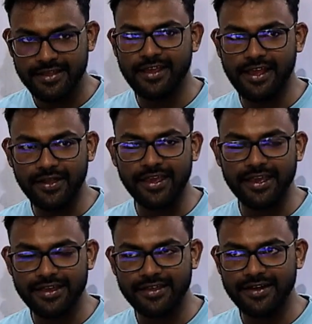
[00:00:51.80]
Okay,
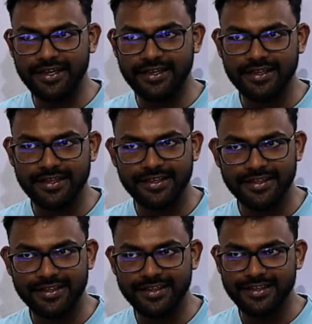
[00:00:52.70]
great.
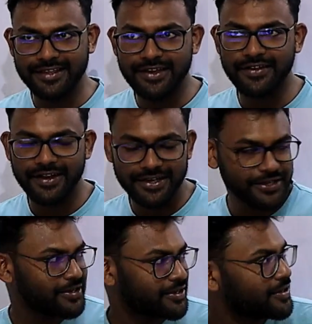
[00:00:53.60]
All right,
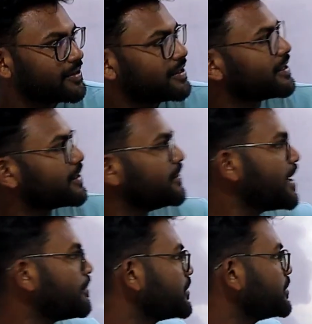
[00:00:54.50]
good
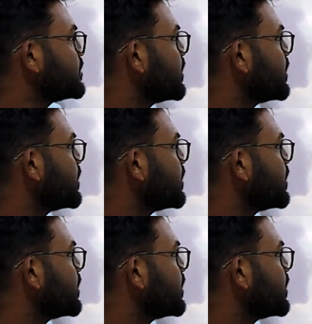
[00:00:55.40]
approach.